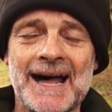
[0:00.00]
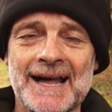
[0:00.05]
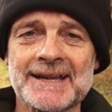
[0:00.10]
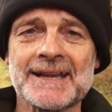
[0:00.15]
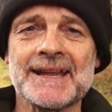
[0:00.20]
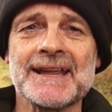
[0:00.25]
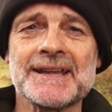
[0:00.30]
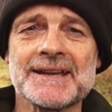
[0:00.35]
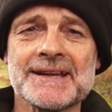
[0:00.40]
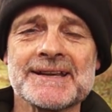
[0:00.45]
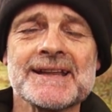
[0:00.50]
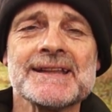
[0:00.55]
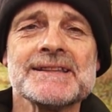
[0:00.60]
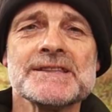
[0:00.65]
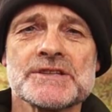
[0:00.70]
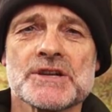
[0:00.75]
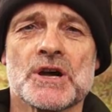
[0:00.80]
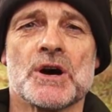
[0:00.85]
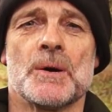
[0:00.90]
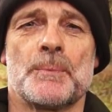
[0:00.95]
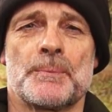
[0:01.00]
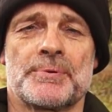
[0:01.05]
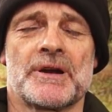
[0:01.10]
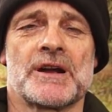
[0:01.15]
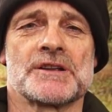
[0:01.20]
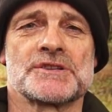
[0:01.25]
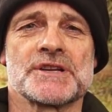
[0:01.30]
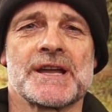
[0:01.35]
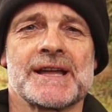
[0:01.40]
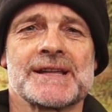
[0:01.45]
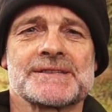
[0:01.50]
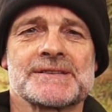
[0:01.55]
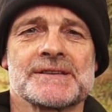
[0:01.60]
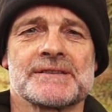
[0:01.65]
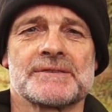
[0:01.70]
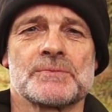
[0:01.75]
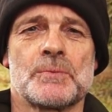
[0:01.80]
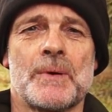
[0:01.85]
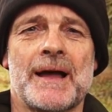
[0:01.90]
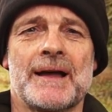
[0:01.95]
I need an indoor
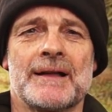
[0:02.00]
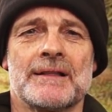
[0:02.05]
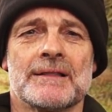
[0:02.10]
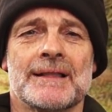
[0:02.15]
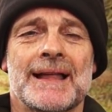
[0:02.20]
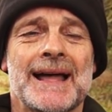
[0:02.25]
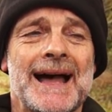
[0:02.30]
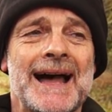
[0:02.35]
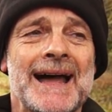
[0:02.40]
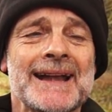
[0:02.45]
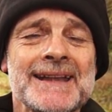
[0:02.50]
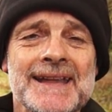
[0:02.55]
project as well.